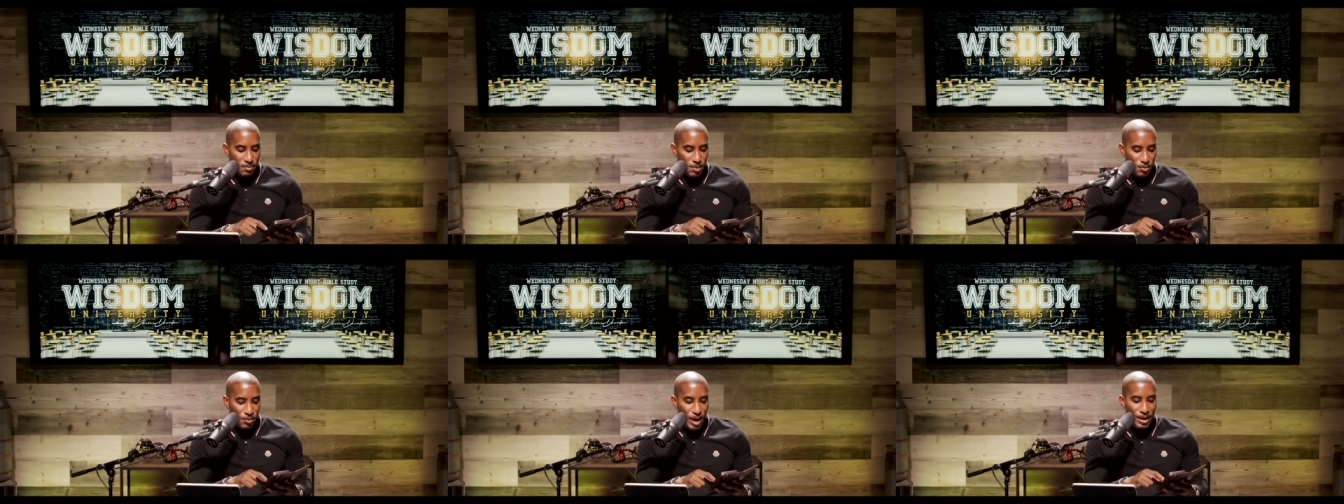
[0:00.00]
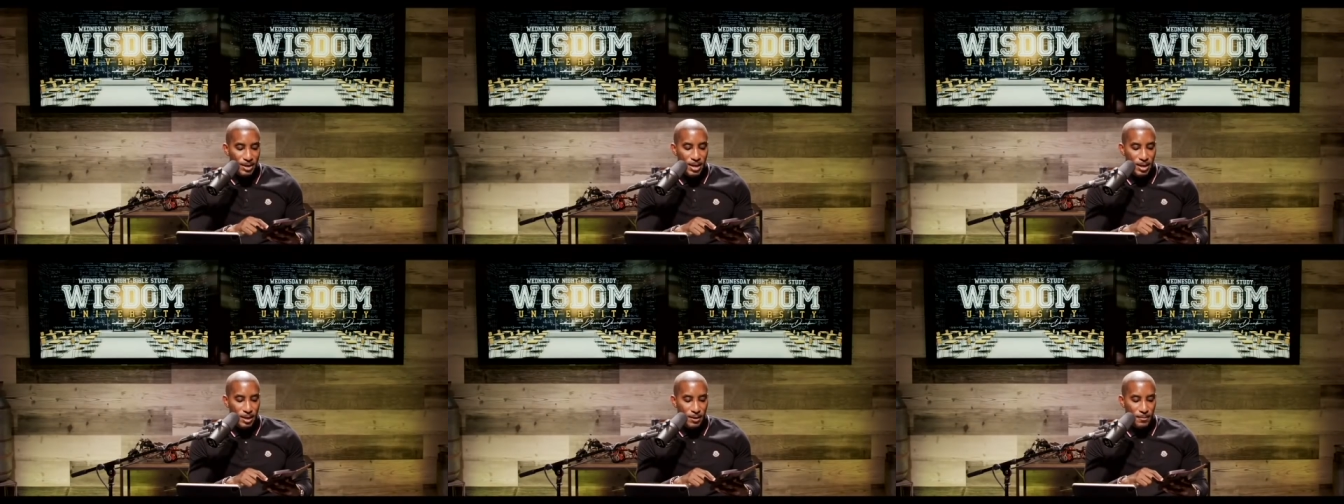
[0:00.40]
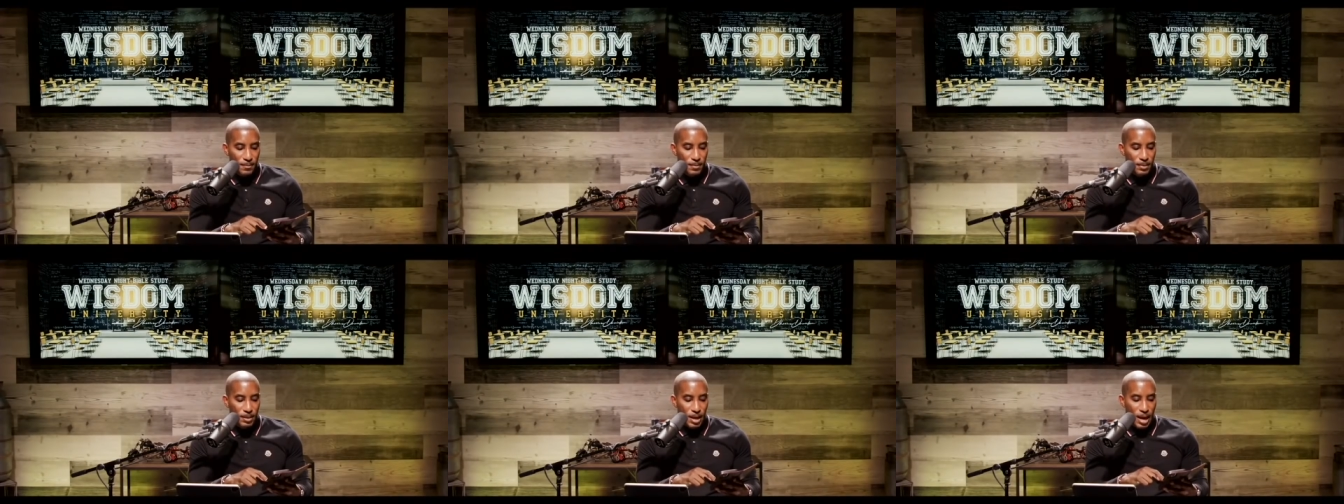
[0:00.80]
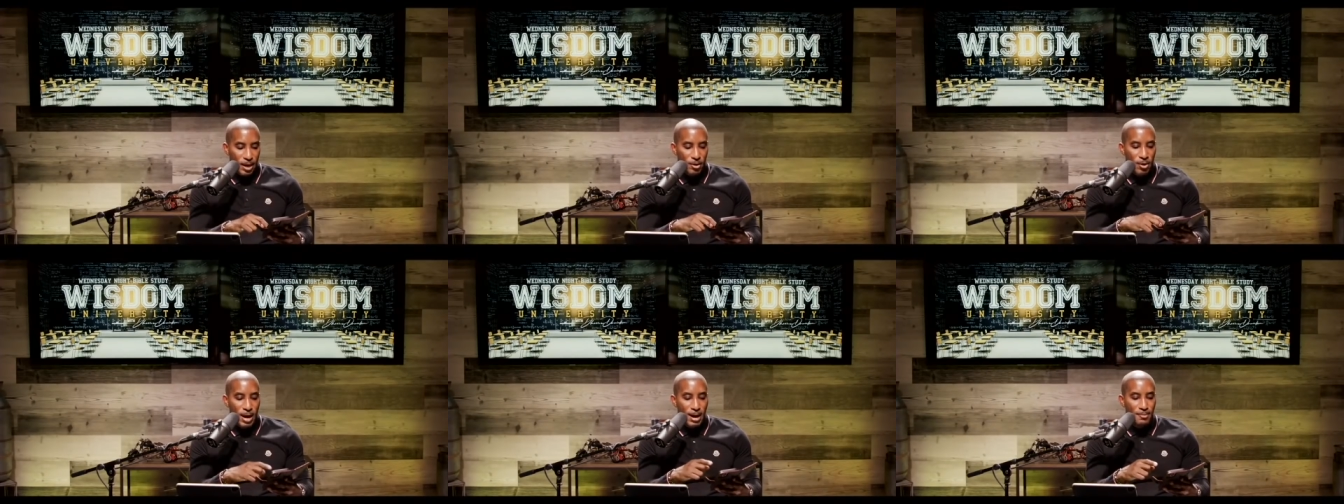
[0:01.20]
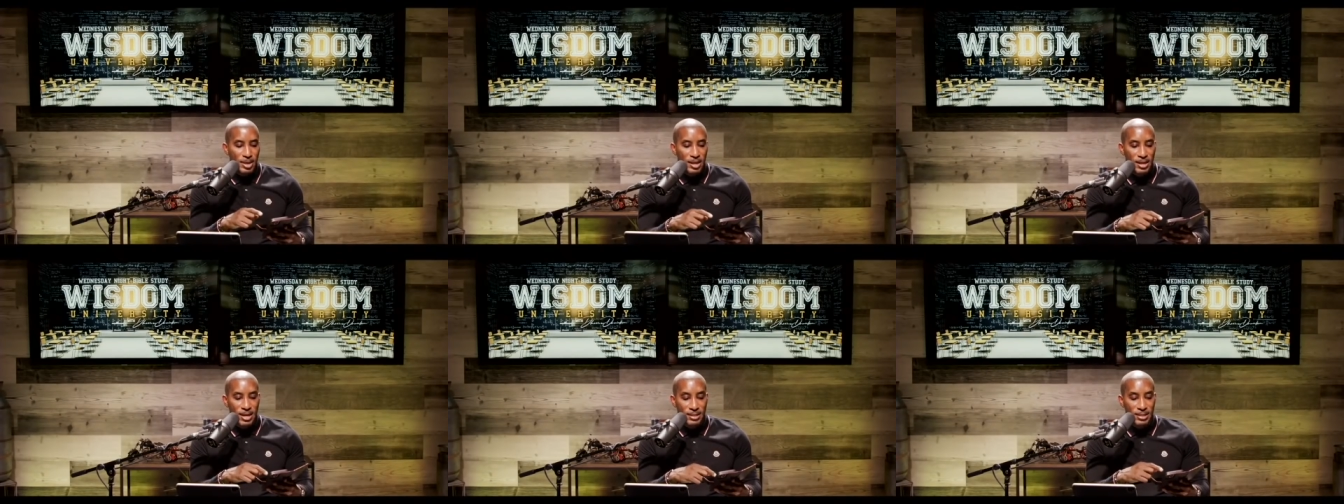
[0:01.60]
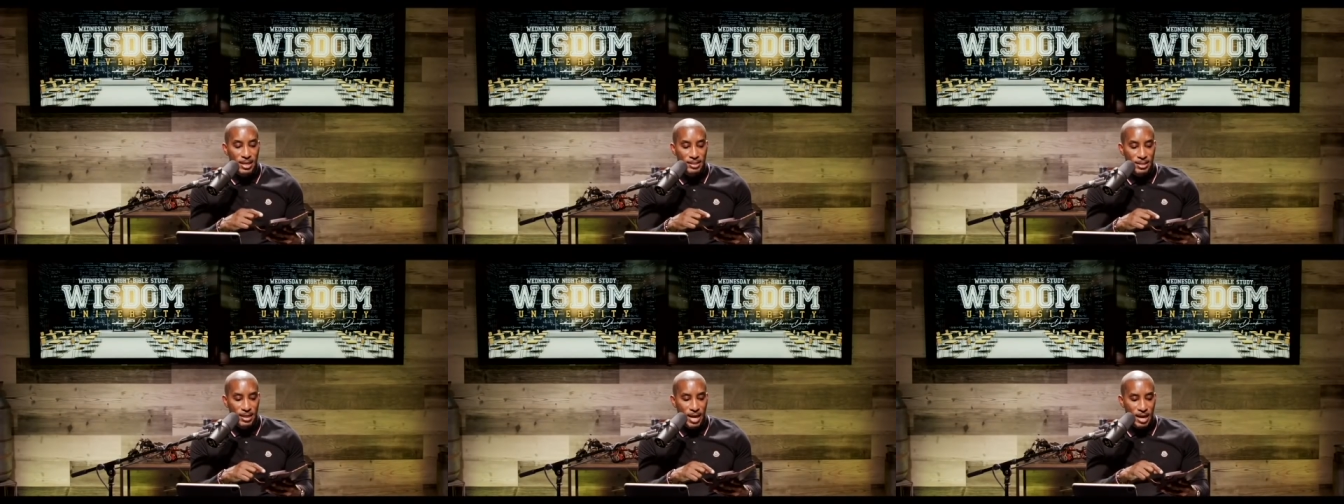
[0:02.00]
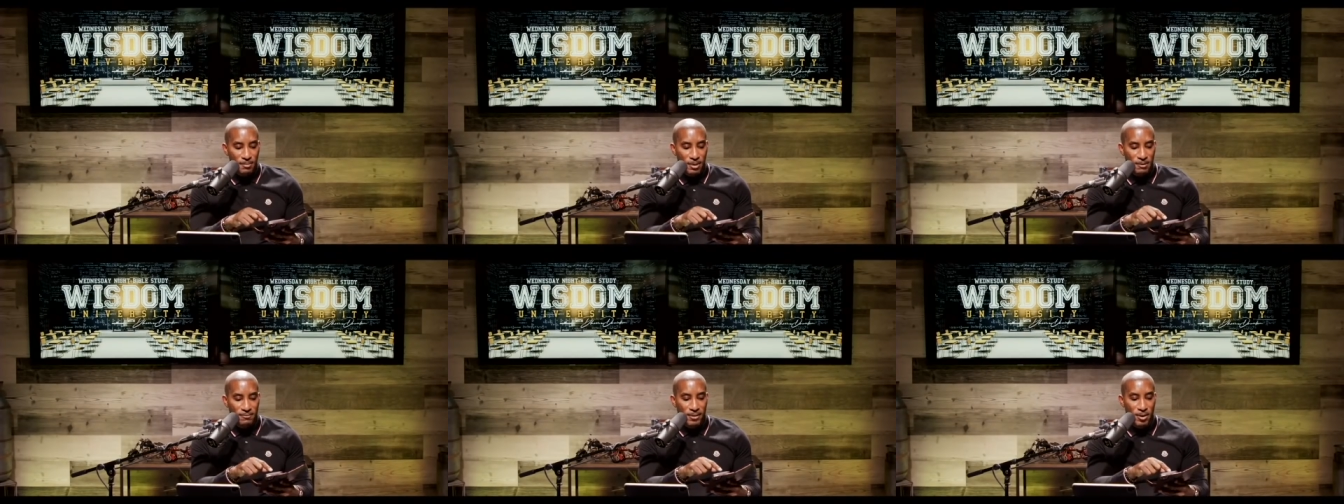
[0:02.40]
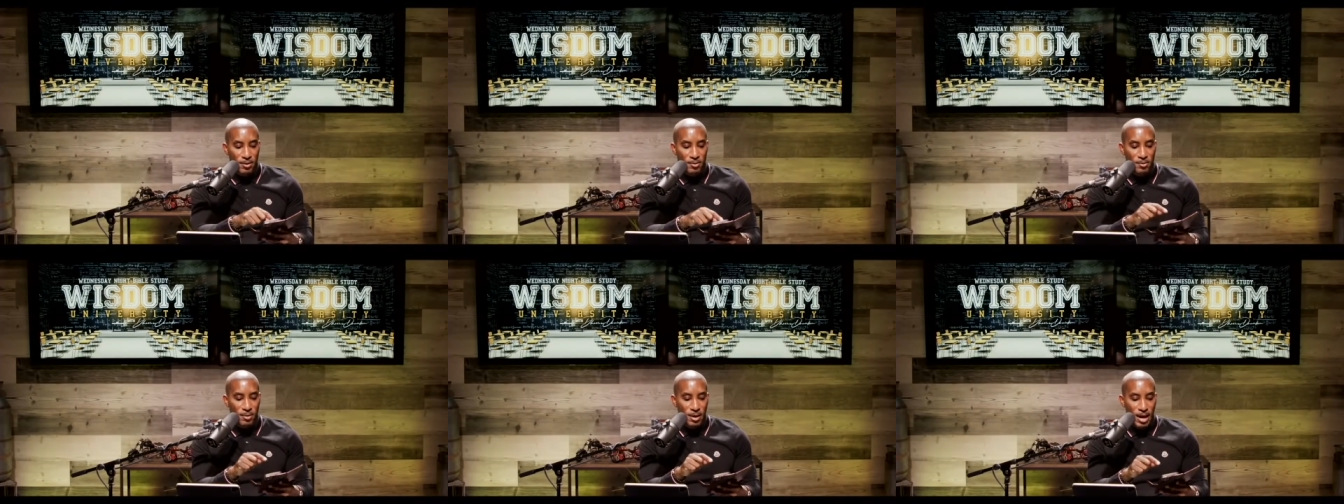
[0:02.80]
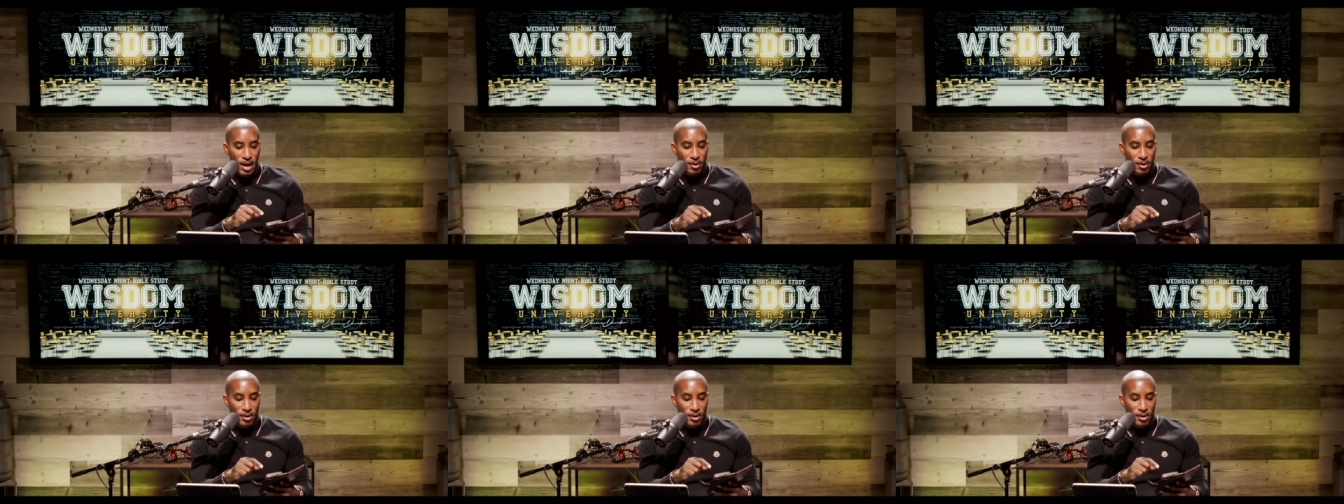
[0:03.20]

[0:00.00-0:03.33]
But right now, I don't know how many contacts I got in my phone.